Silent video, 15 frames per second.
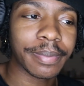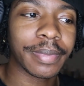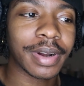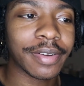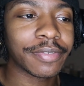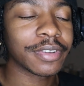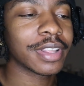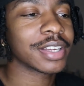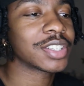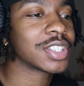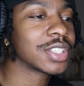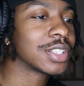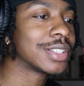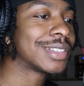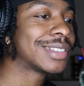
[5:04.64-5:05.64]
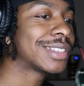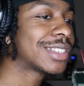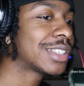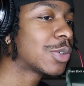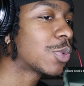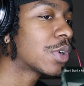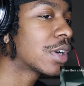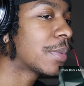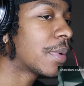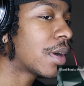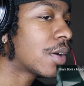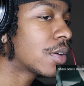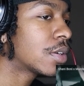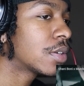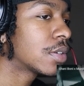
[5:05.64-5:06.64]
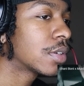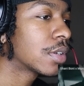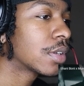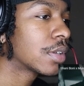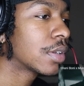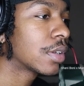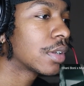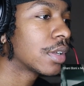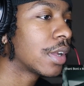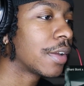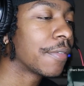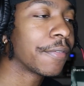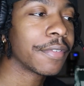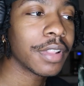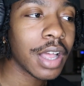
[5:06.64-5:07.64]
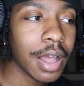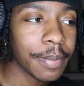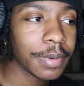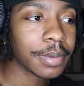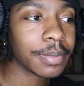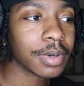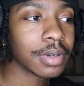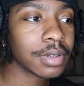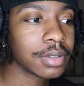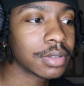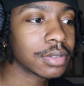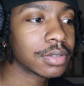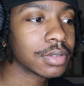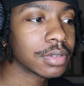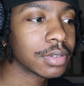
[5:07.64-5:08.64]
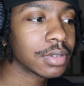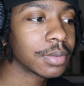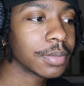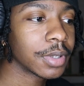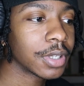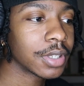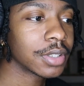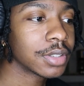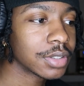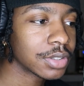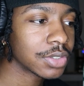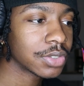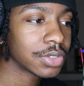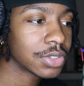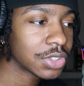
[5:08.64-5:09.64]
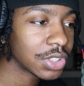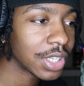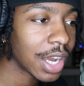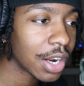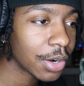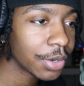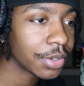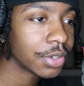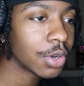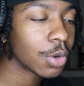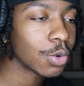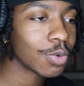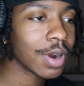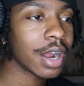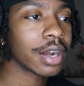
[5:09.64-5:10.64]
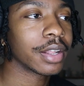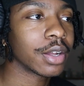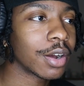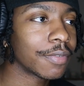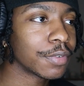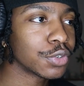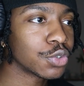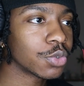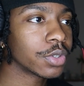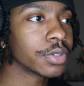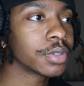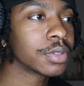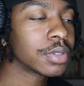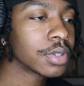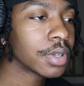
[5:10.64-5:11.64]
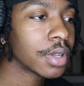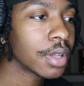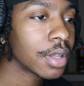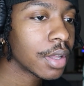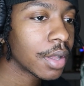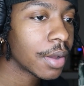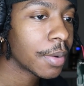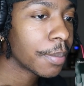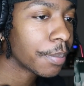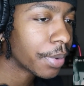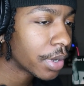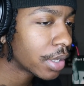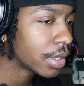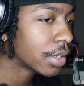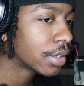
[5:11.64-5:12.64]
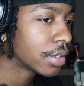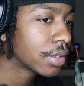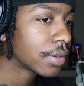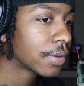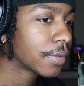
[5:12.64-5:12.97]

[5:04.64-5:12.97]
but I feel like she worried about it flopping, bro, because she got her notoriety off a drill. But,